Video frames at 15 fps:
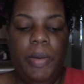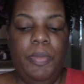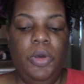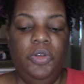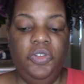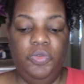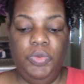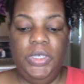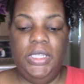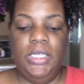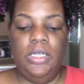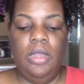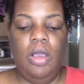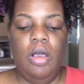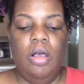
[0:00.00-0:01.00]
most
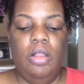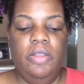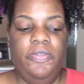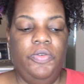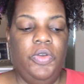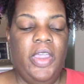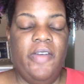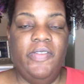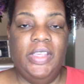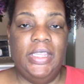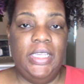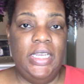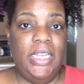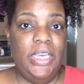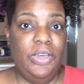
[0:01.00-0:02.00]
recent haul. If you haven't
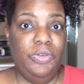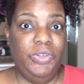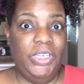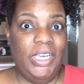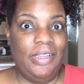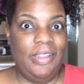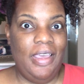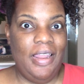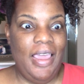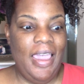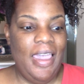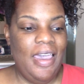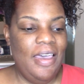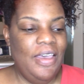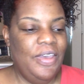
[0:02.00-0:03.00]
seen it, go check that
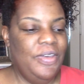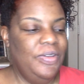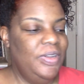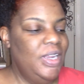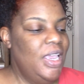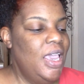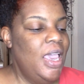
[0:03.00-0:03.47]
out.